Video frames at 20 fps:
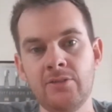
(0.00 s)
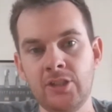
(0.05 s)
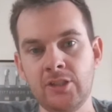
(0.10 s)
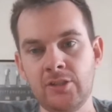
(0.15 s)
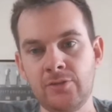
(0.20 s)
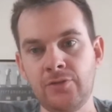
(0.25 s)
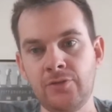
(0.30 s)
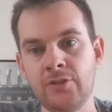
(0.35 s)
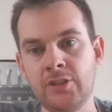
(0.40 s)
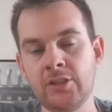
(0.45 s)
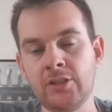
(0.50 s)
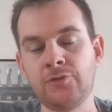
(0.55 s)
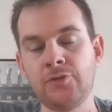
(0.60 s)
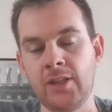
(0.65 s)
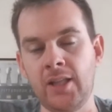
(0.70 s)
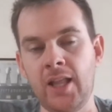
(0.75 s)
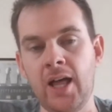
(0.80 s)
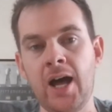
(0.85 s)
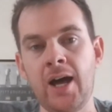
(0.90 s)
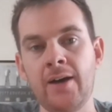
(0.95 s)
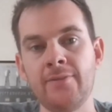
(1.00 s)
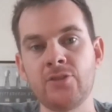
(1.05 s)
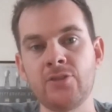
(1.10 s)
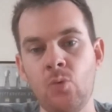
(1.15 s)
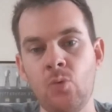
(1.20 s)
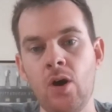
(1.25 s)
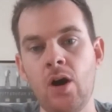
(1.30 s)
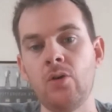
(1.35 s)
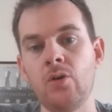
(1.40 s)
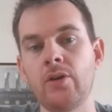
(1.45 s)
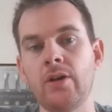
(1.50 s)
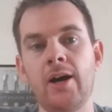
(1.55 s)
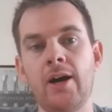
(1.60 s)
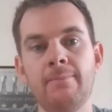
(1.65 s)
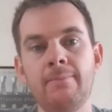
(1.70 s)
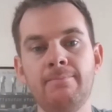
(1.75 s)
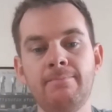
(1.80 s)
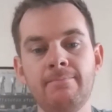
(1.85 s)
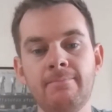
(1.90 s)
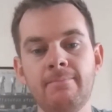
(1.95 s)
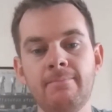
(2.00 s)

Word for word: Just just for laughs, wild card.